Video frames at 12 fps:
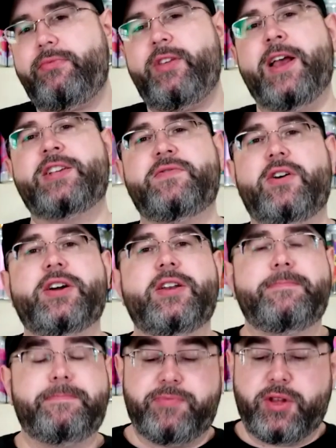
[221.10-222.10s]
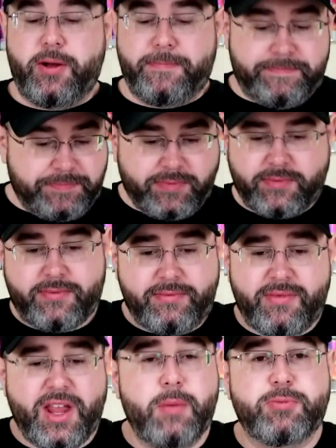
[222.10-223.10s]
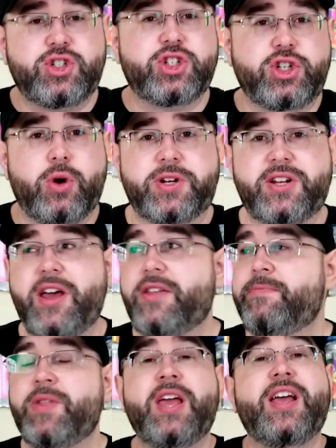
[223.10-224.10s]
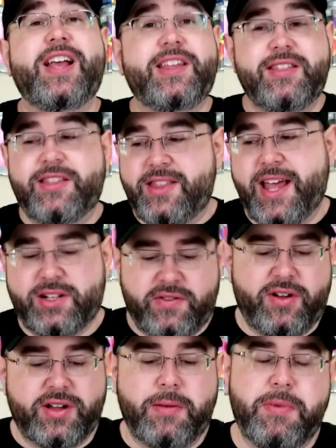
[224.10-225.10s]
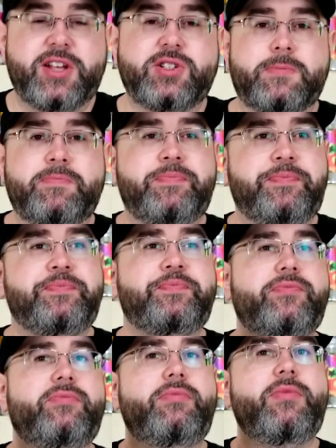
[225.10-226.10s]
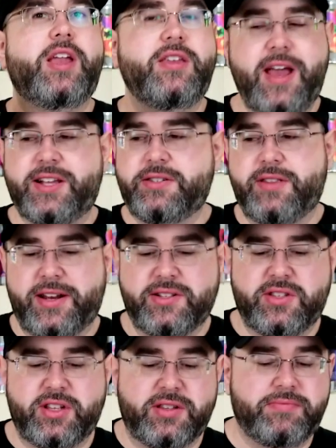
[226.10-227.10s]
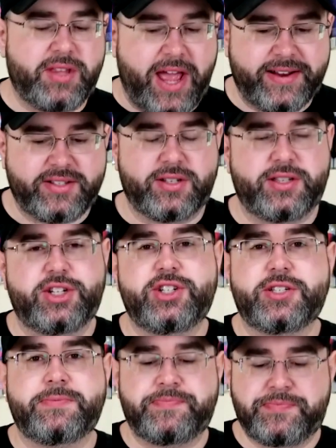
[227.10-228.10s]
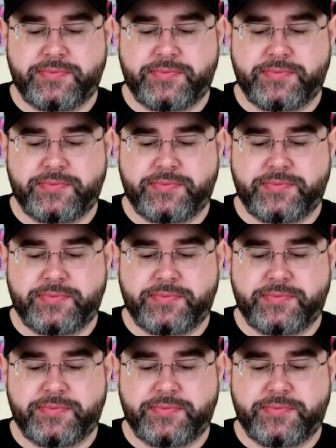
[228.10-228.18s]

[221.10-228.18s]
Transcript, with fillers: That's fucking, I was just joked to death. That is fucking amazing. Yes, that is delicious.